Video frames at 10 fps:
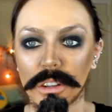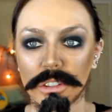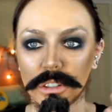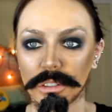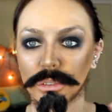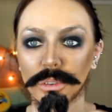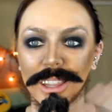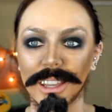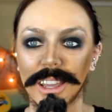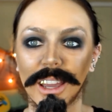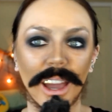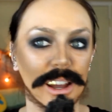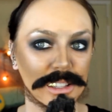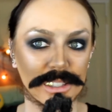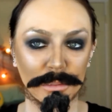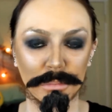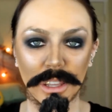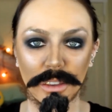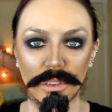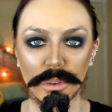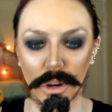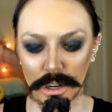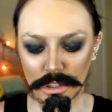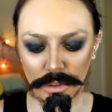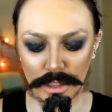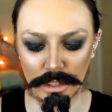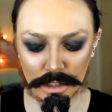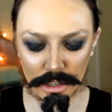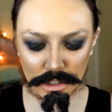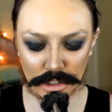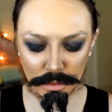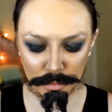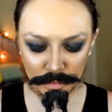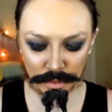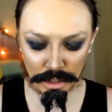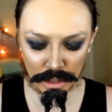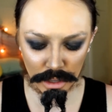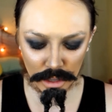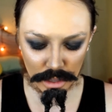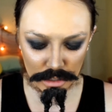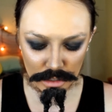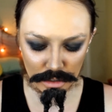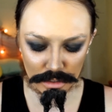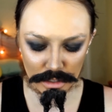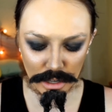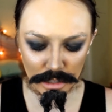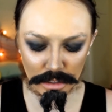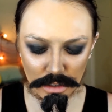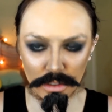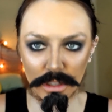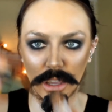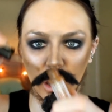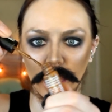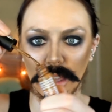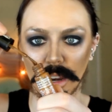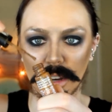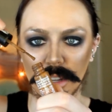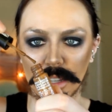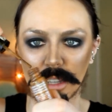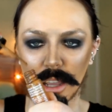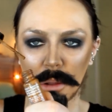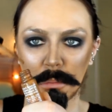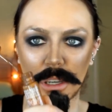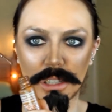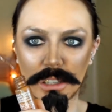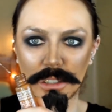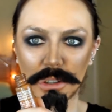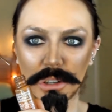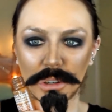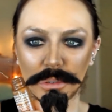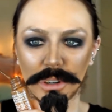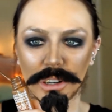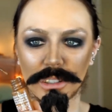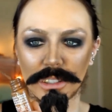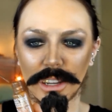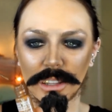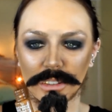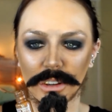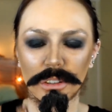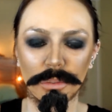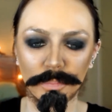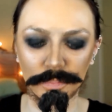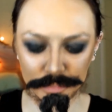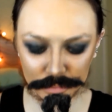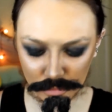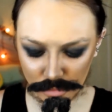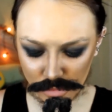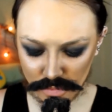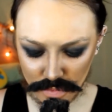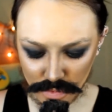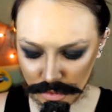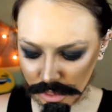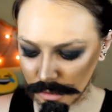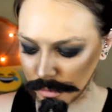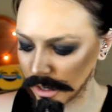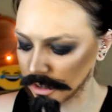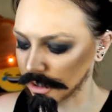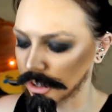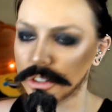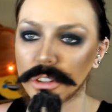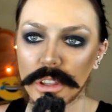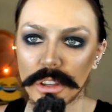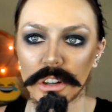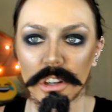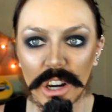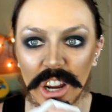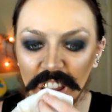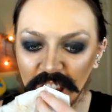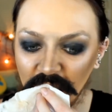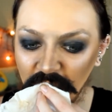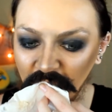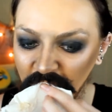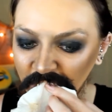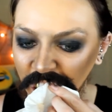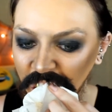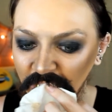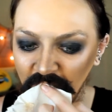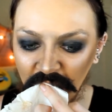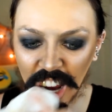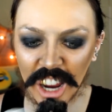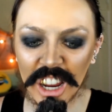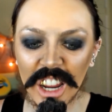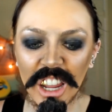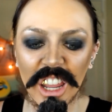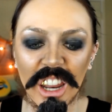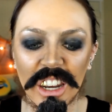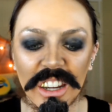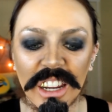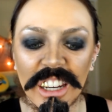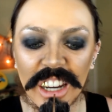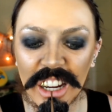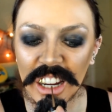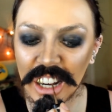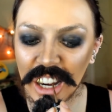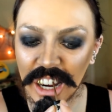also really add something if you are doing this costume. So just take the tooth decay, and it tastes kind of minty, so don't worry, it doesn't taste gross. Make sure your teeth are dry and paint it on.